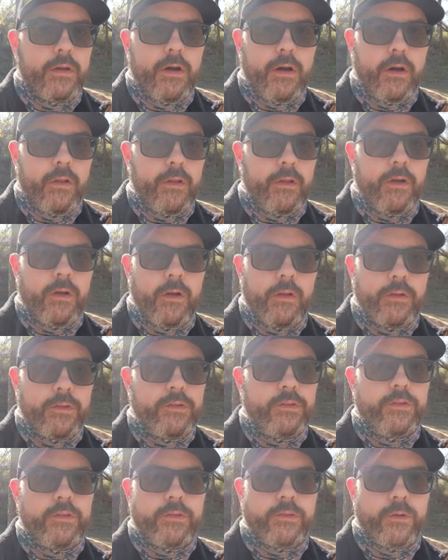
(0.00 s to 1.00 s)
All in all,
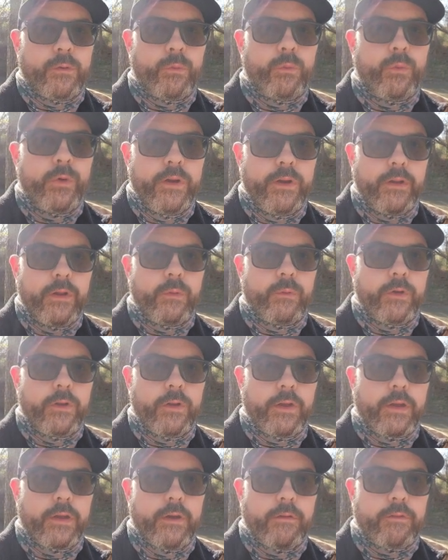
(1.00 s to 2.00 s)
this is just a really,
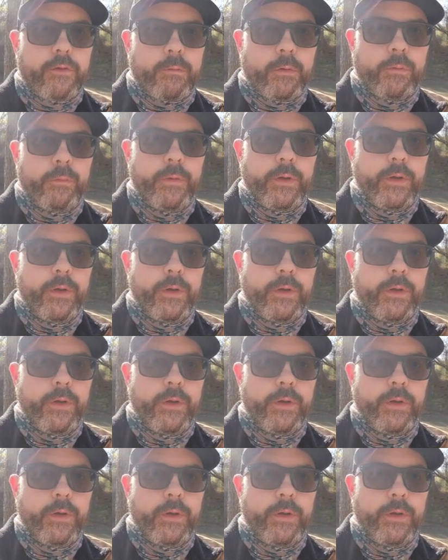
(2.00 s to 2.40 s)
really comfortable